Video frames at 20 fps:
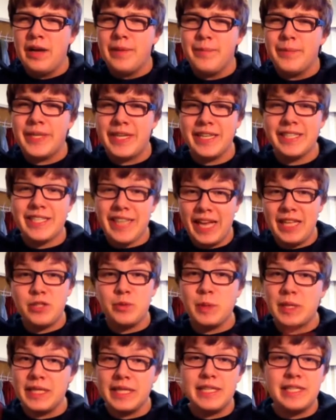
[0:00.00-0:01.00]
because
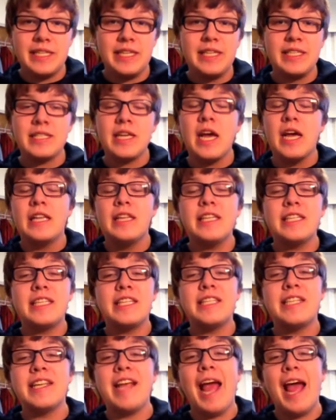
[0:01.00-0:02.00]
that's what this is. This
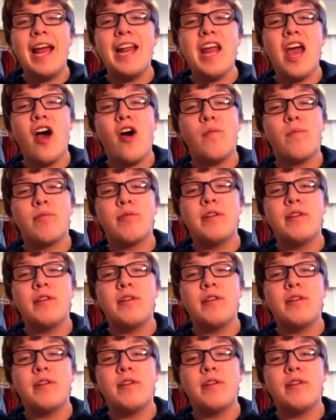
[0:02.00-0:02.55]
is the NL